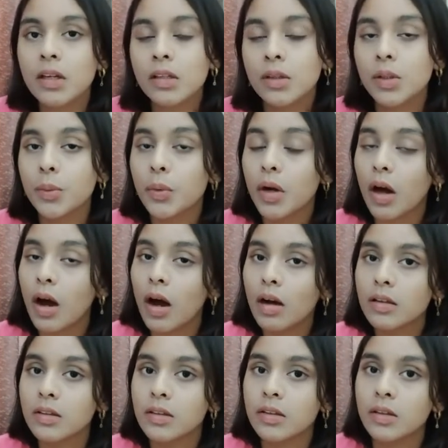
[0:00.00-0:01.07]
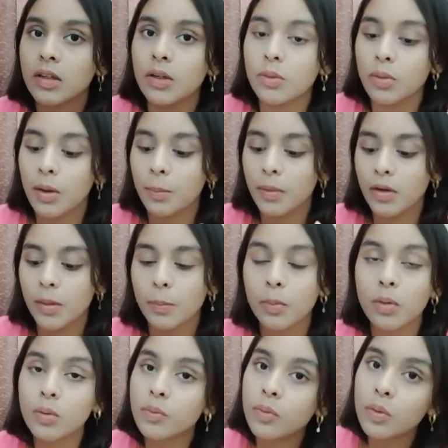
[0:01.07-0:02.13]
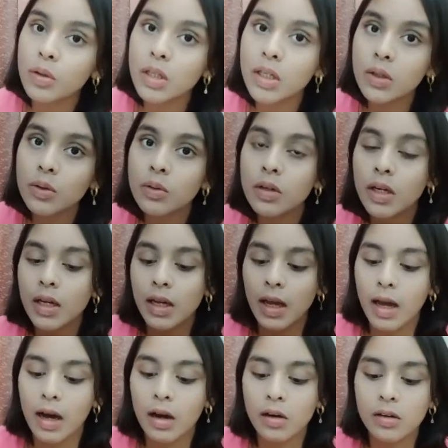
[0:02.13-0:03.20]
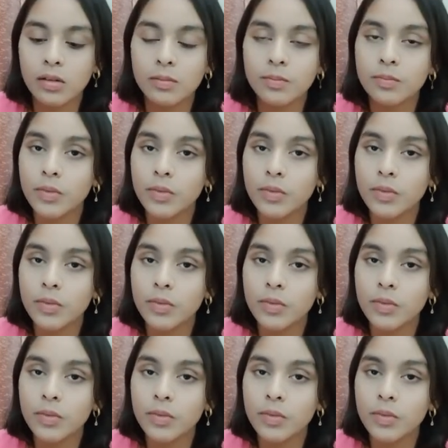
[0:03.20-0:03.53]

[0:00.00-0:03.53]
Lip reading: So they would ask you about your portfolio uh,